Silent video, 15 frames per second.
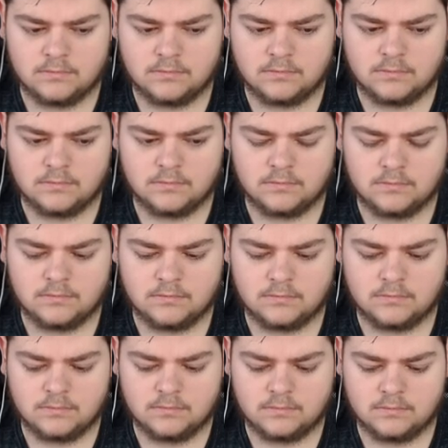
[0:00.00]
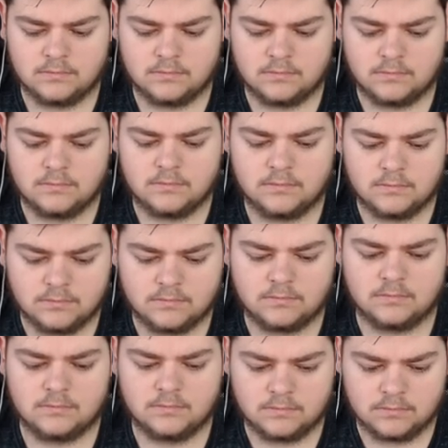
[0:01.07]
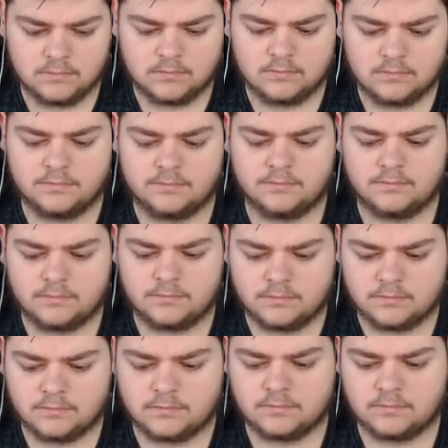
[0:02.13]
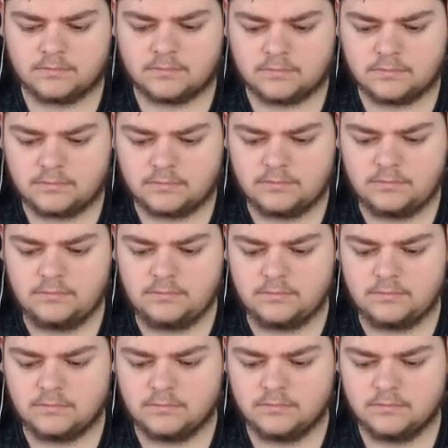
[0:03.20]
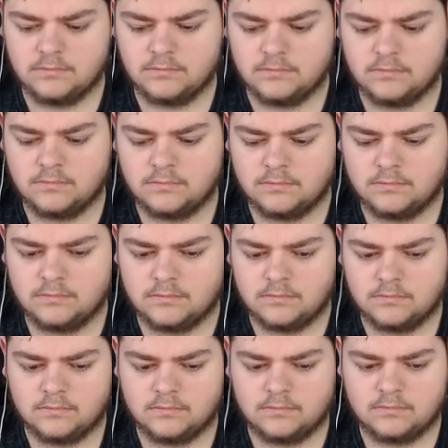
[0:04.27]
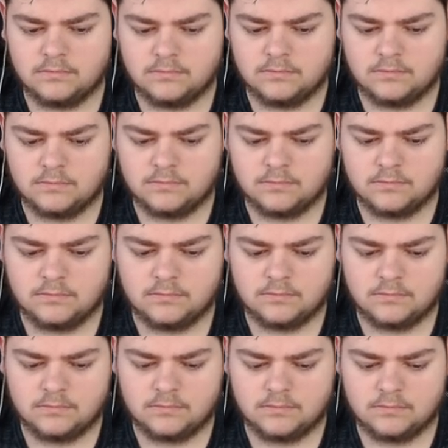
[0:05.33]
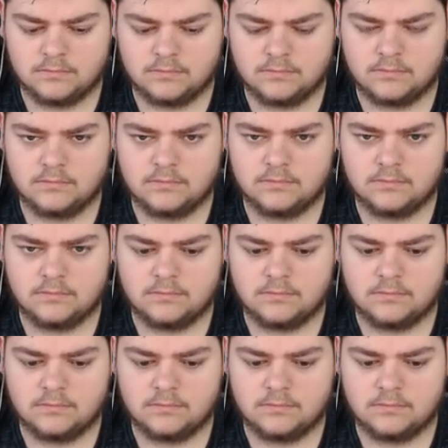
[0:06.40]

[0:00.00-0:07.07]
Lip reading: (not speaking)